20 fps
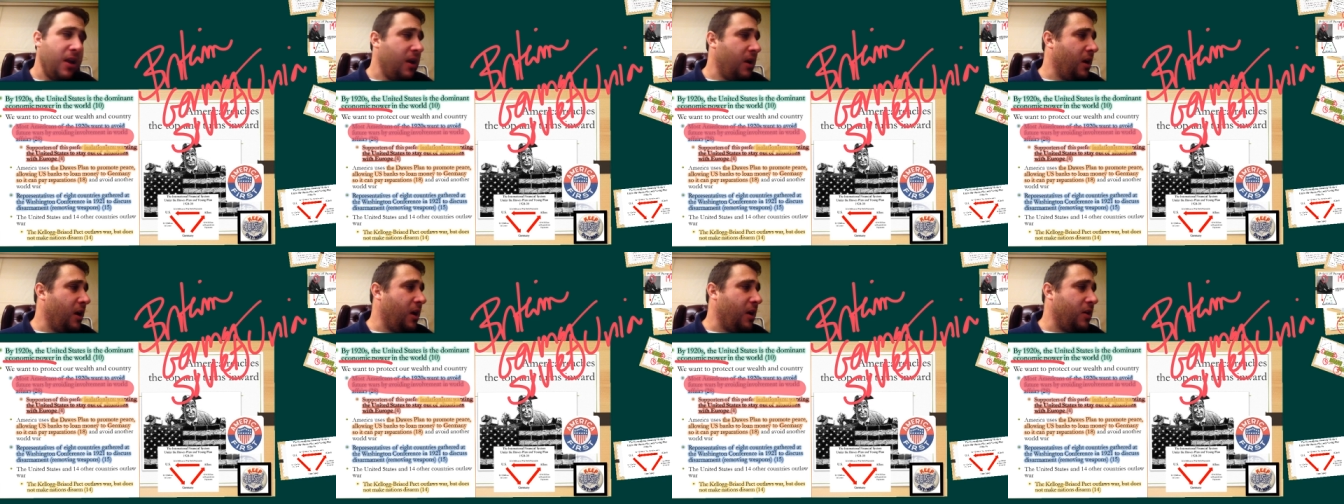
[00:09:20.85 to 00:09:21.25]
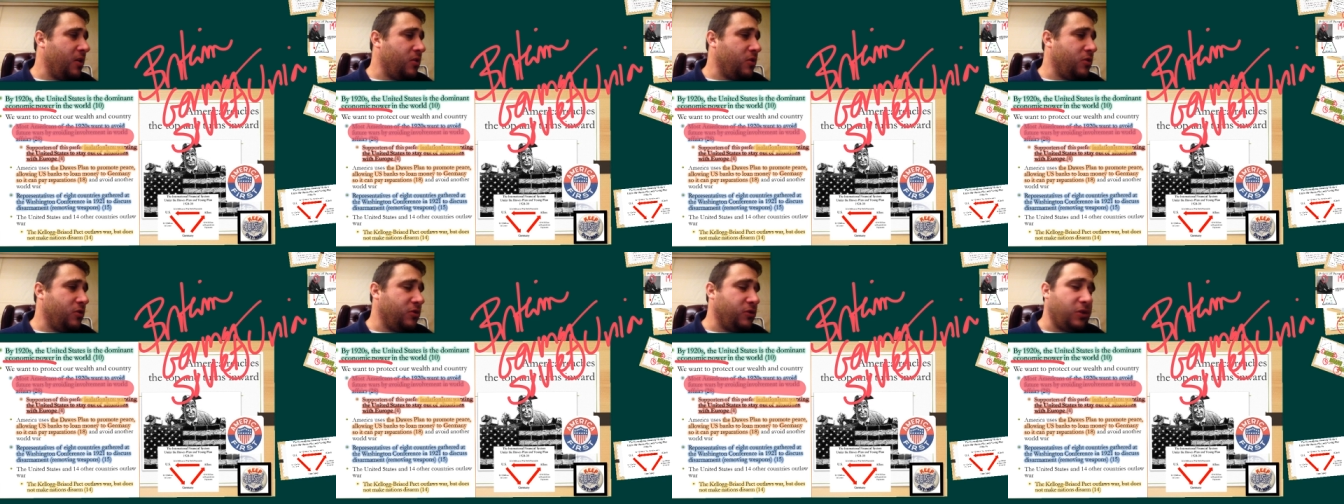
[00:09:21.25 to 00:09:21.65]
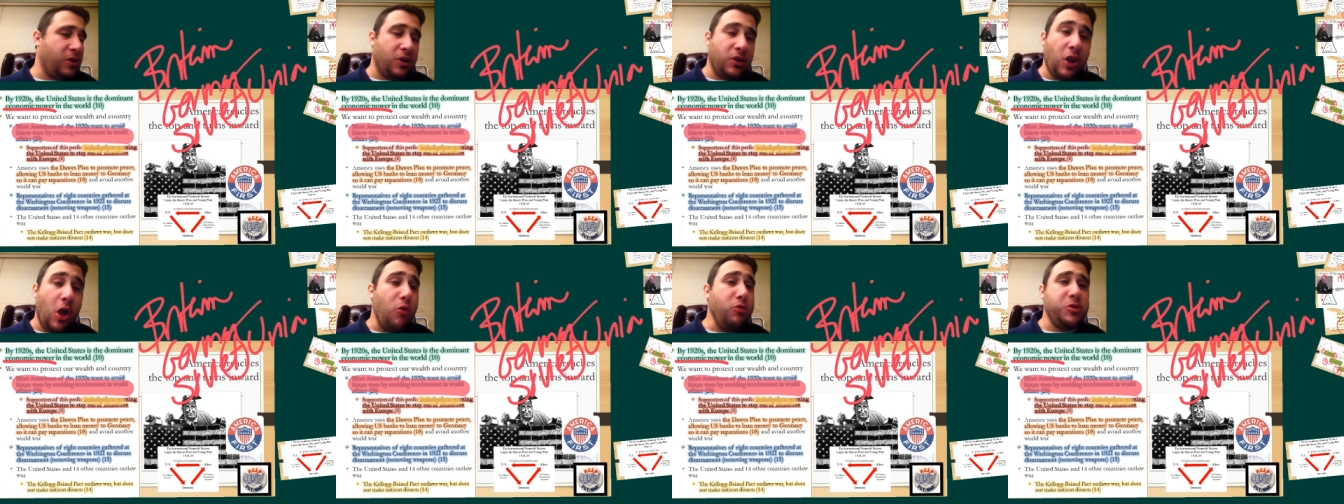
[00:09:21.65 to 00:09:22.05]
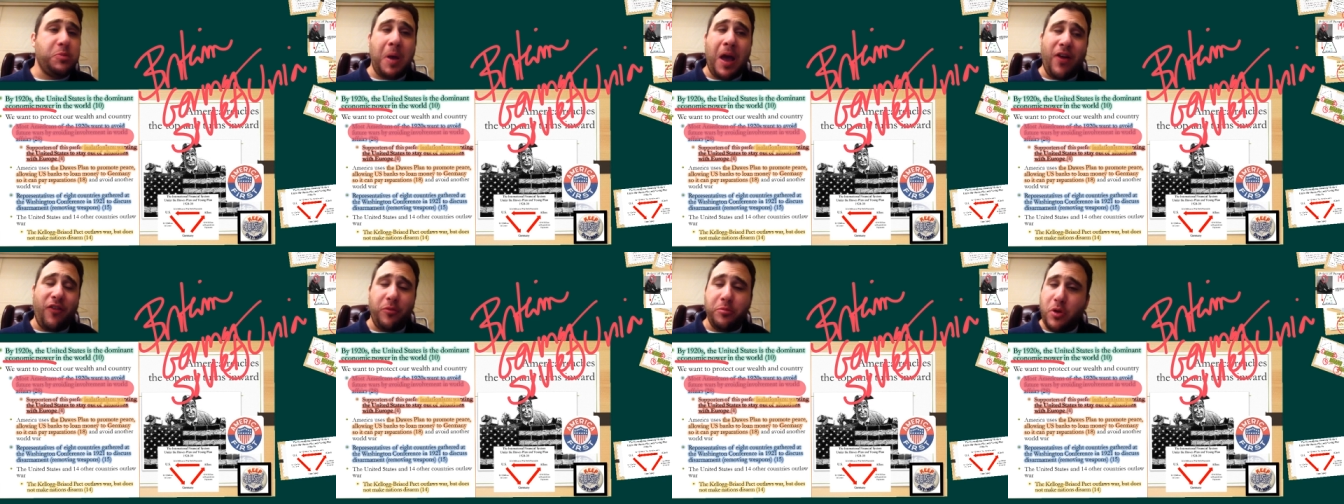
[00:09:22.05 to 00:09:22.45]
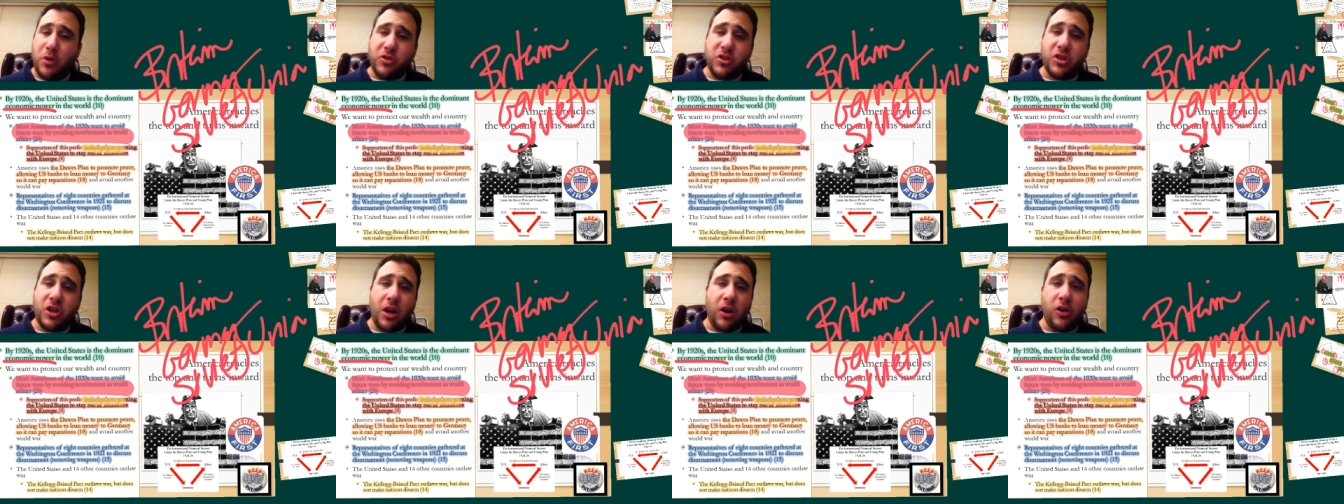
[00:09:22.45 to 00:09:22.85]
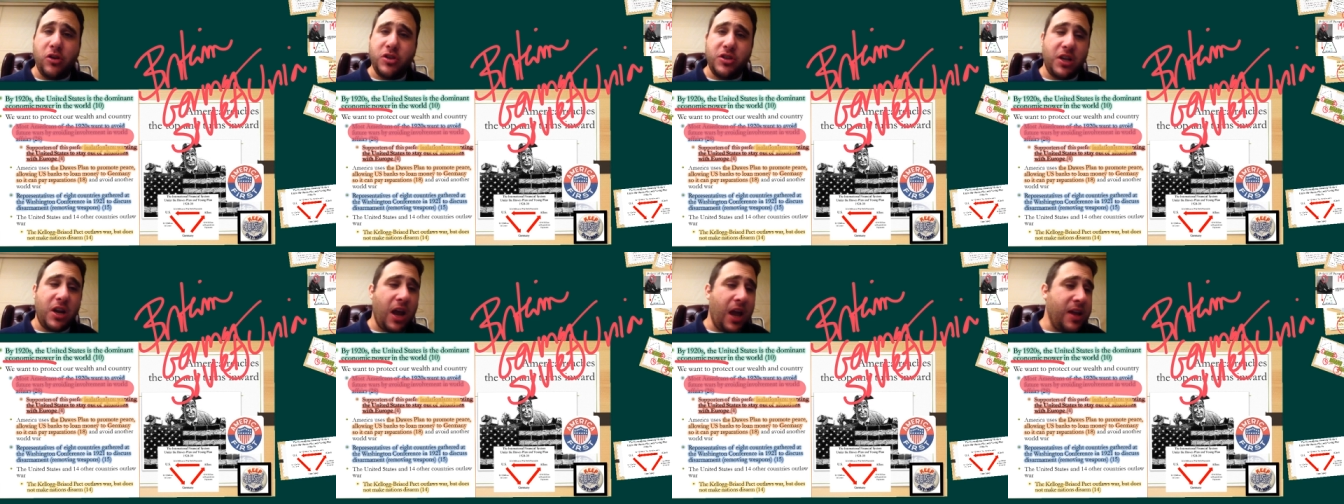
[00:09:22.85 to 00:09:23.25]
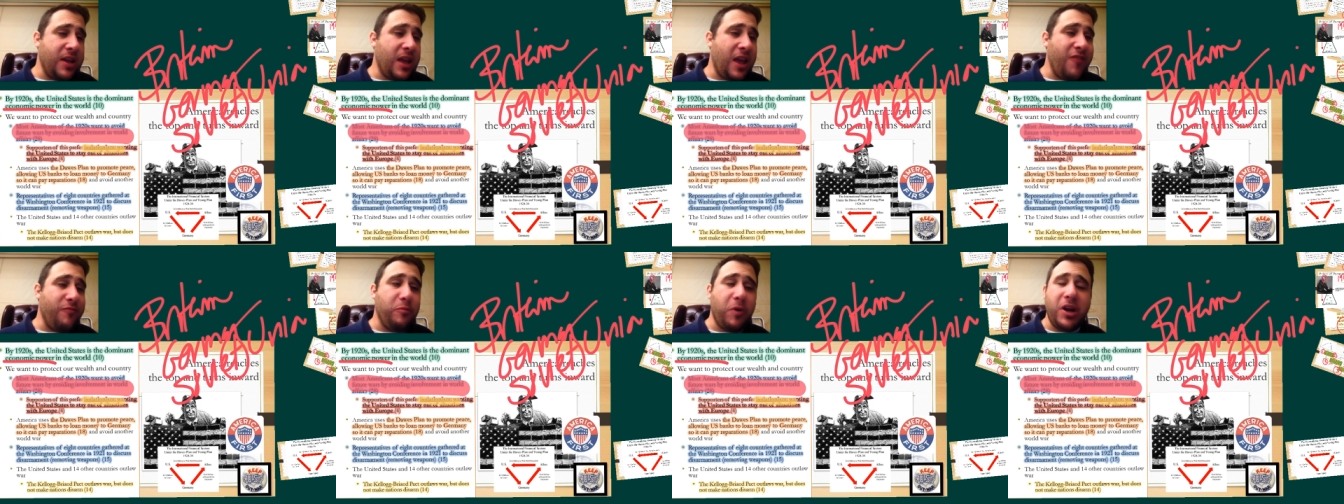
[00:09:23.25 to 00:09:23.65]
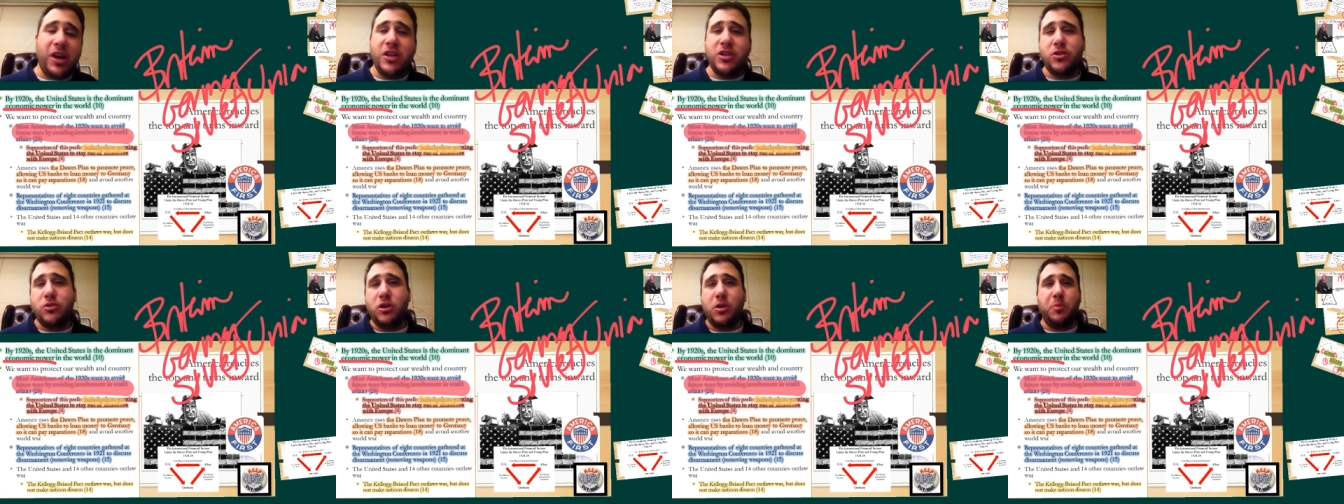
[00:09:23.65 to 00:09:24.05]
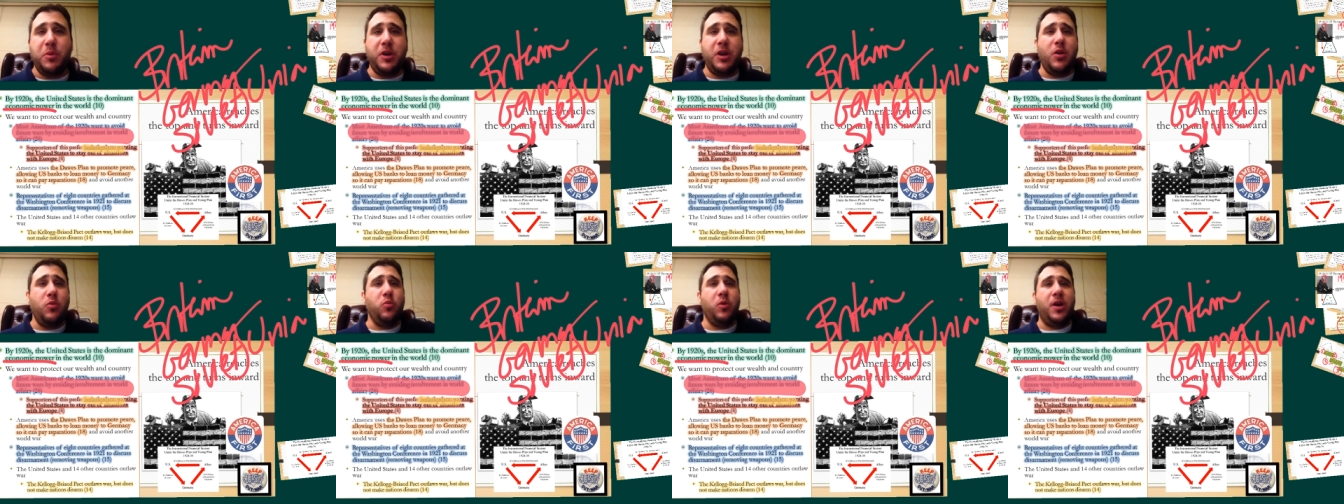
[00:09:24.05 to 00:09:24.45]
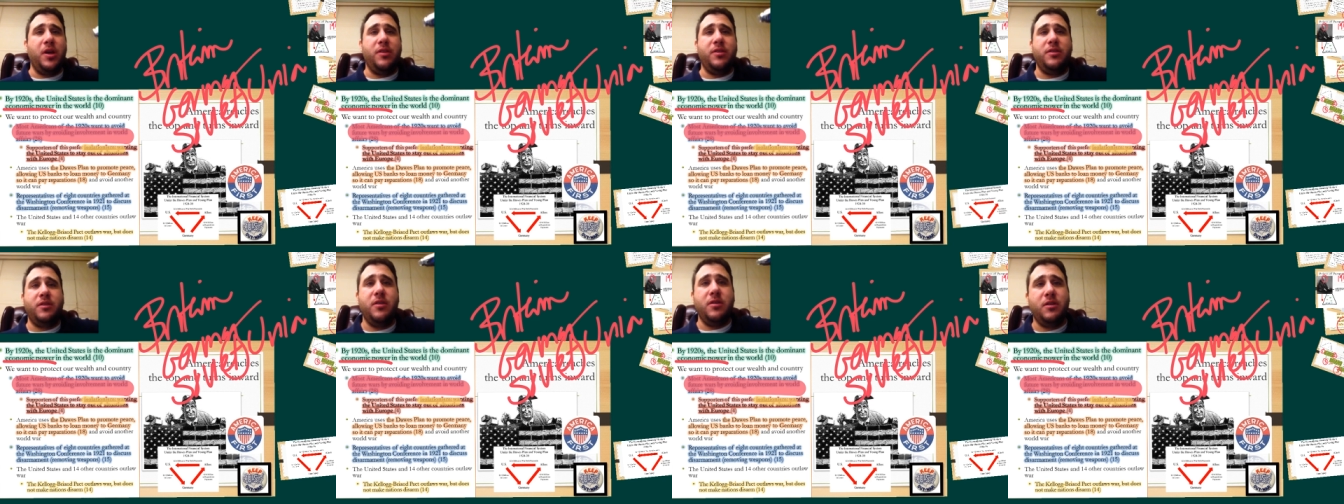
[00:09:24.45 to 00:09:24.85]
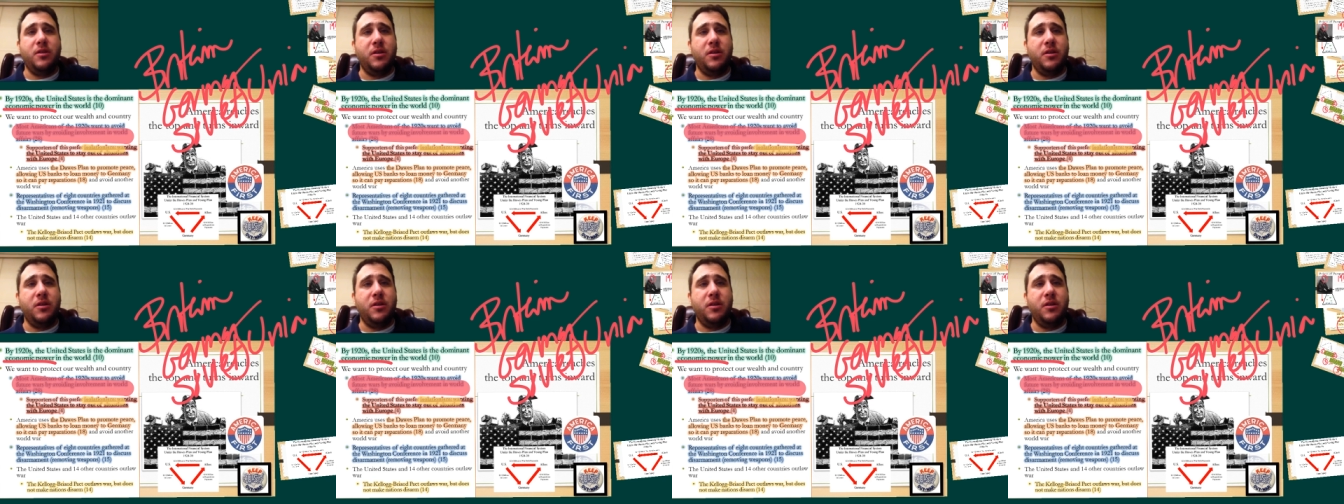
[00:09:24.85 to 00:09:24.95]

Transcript: the loans back from those suckers that I gave money to begin with.